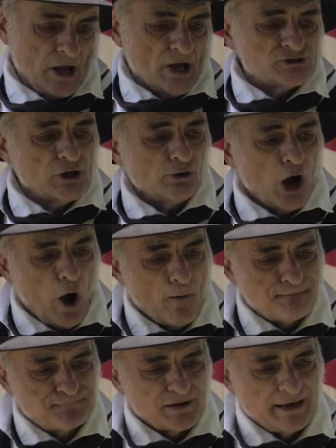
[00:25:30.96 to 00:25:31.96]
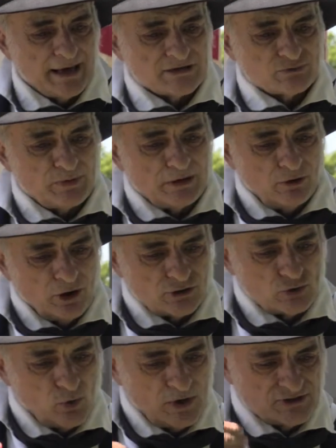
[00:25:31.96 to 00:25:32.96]
So hopefully, as we look
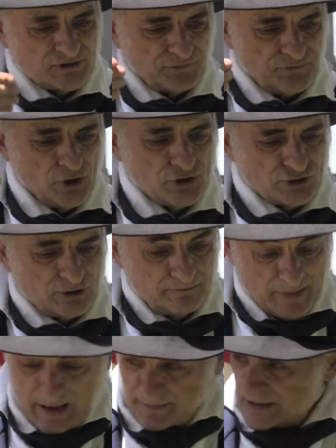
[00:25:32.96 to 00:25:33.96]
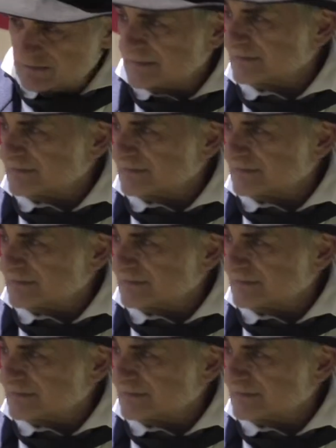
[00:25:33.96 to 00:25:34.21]
towards the future, maybe